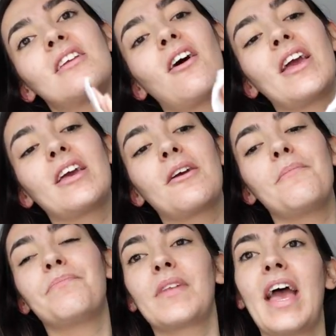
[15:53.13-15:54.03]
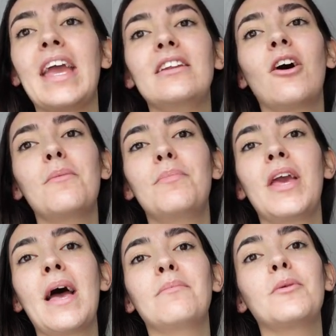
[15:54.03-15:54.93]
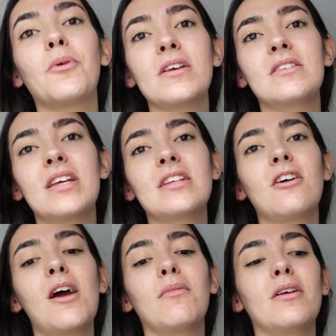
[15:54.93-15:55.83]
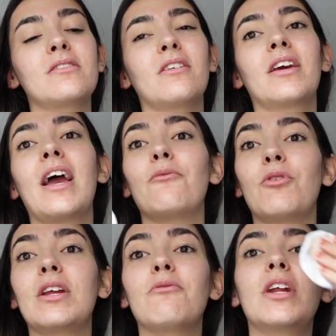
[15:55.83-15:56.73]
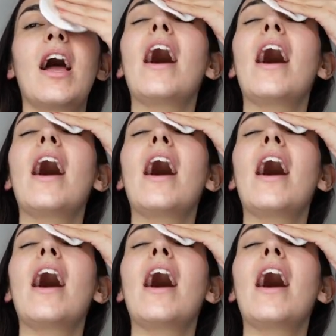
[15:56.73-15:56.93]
to like 8 9 p.m., the present day timeline is going to get really, really